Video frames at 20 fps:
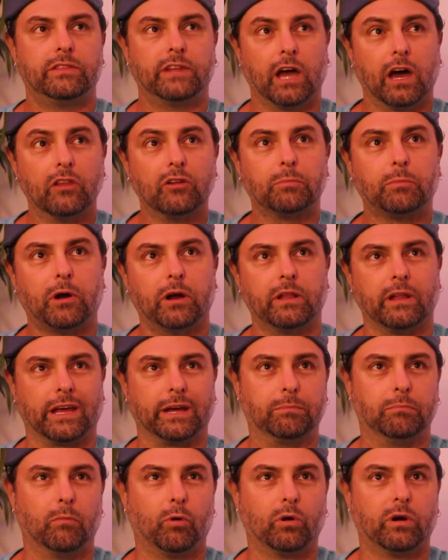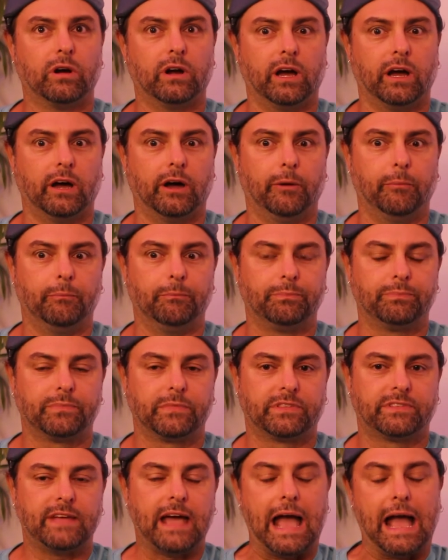The other part, like more um,
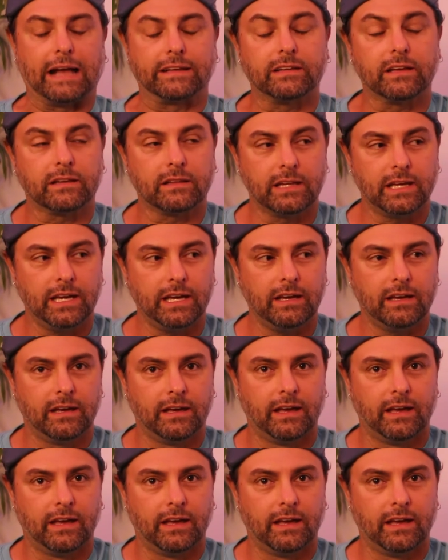tactically,